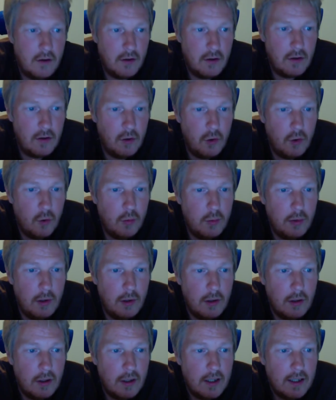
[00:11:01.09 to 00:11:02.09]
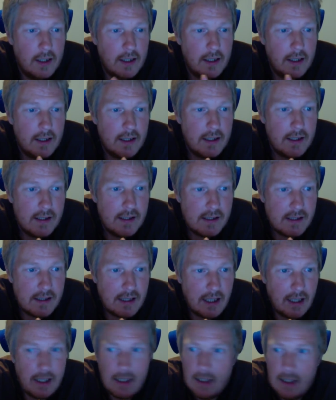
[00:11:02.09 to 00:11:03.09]
a global
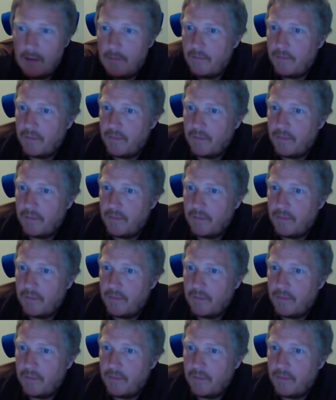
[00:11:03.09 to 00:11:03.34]
scale.